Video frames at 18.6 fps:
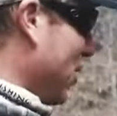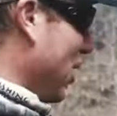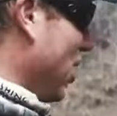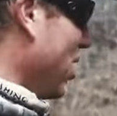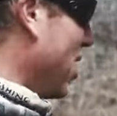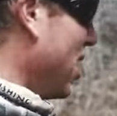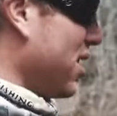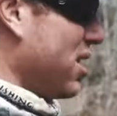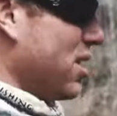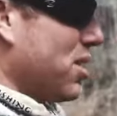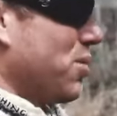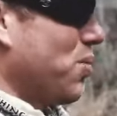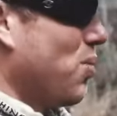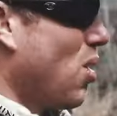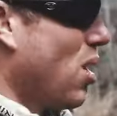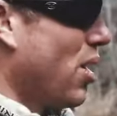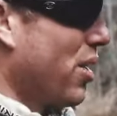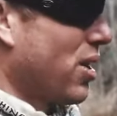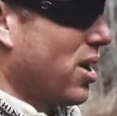we look at this
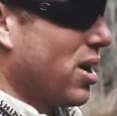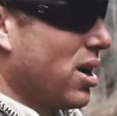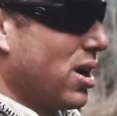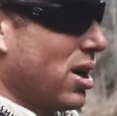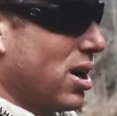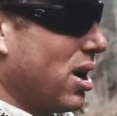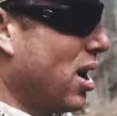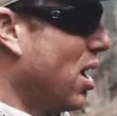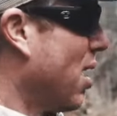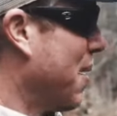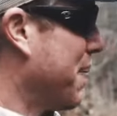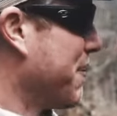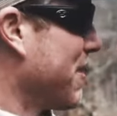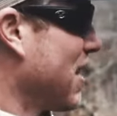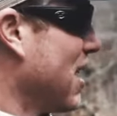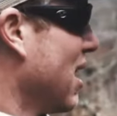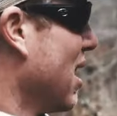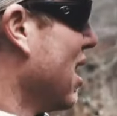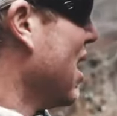water, um,
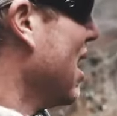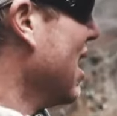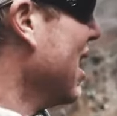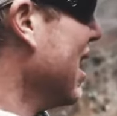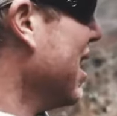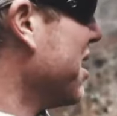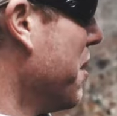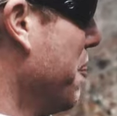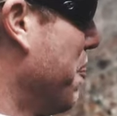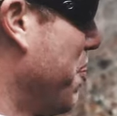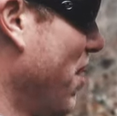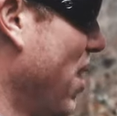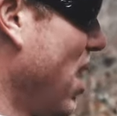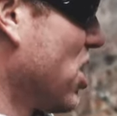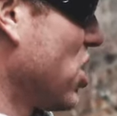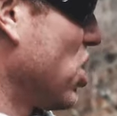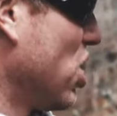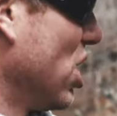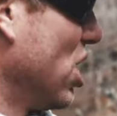any
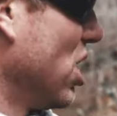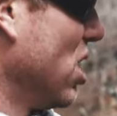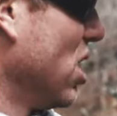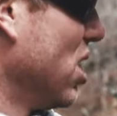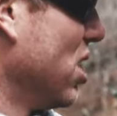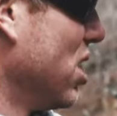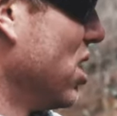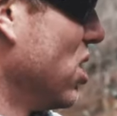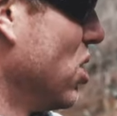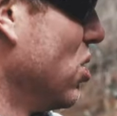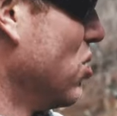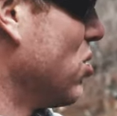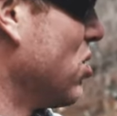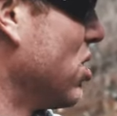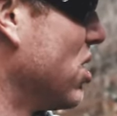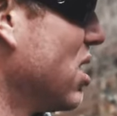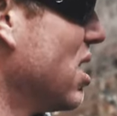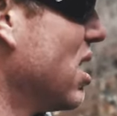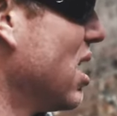depression that you
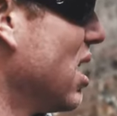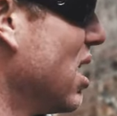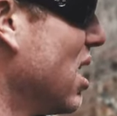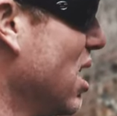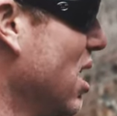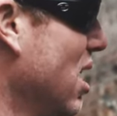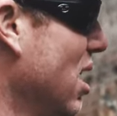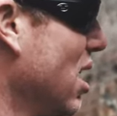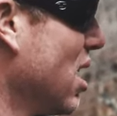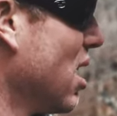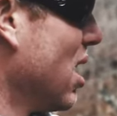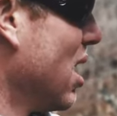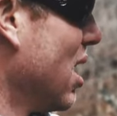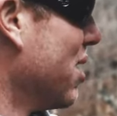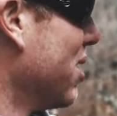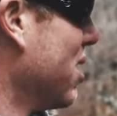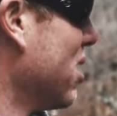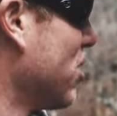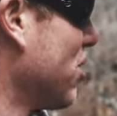see
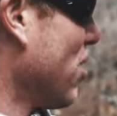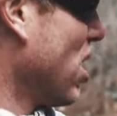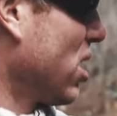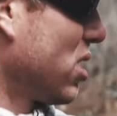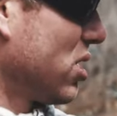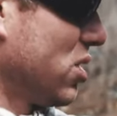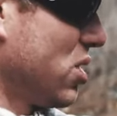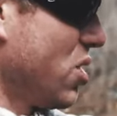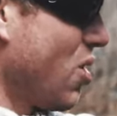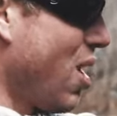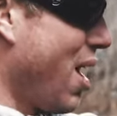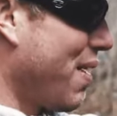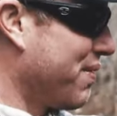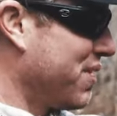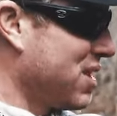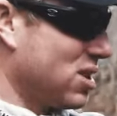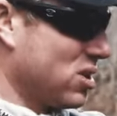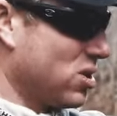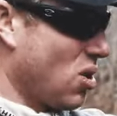in these rocks, so you'll
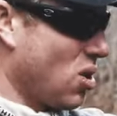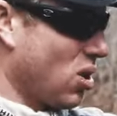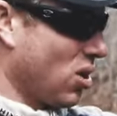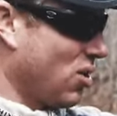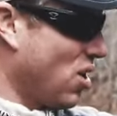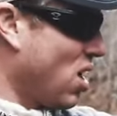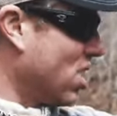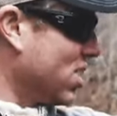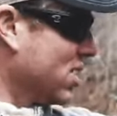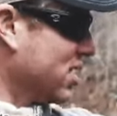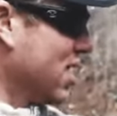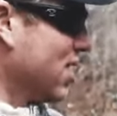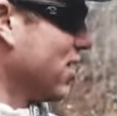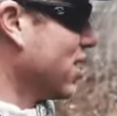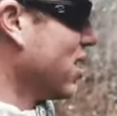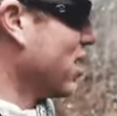have these dark rocks out